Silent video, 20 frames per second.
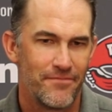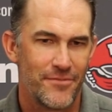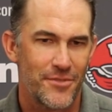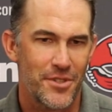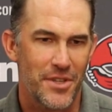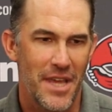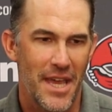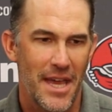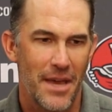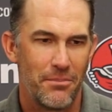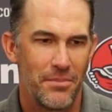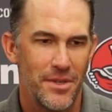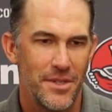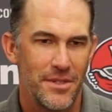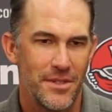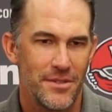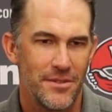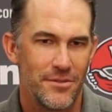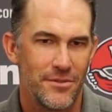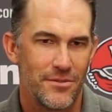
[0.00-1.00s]

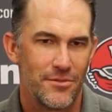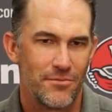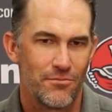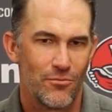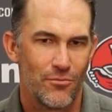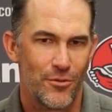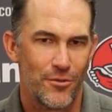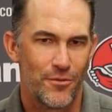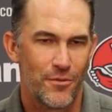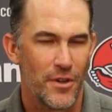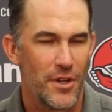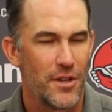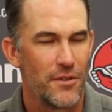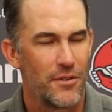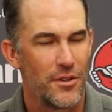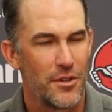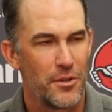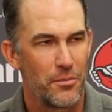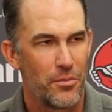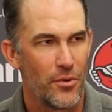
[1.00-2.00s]
snapping, and was very,
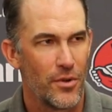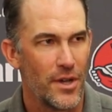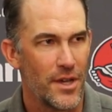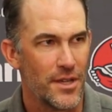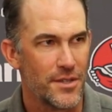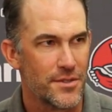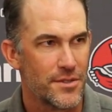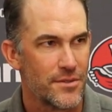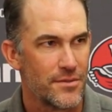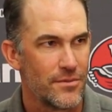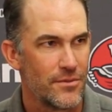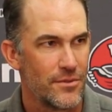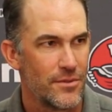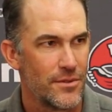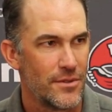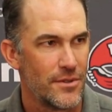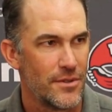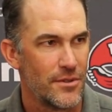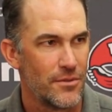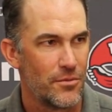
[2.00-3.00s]
very impressed
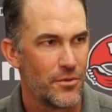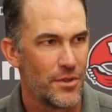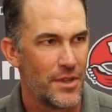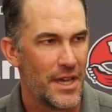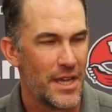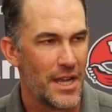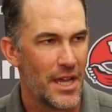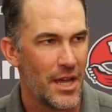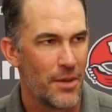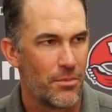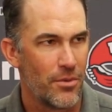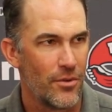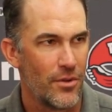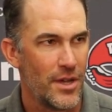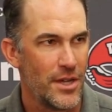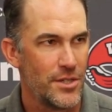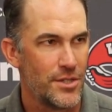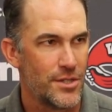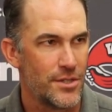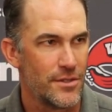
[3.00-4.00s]
with that
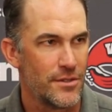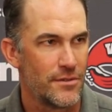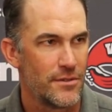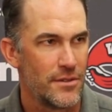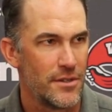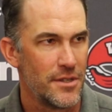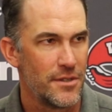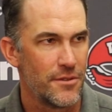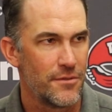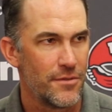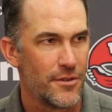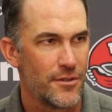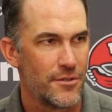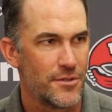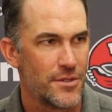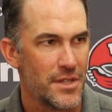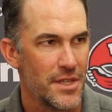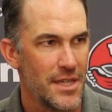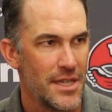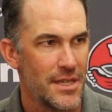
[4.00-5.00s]
operation in the
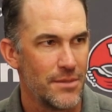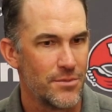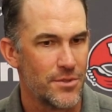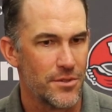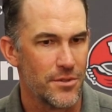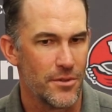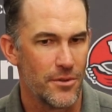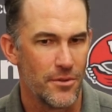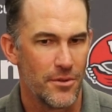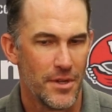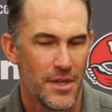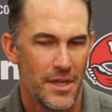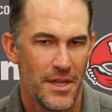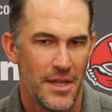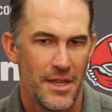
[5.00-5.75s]
first game. So,